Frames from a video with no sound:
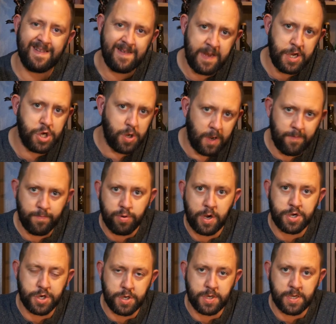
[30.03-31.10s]
initial
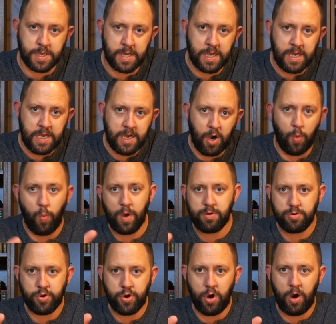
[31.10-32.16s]
impressions on
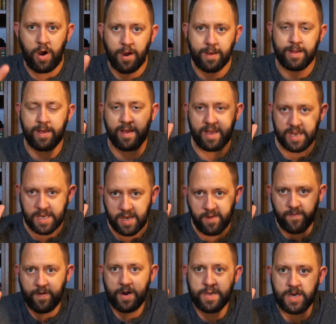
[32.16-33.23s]
whether or not I think it's a
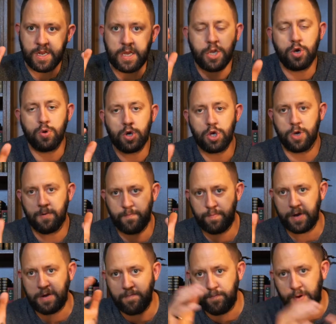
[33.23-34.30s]
device that you
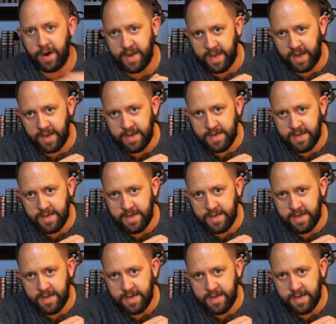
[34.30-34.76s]
should be buying.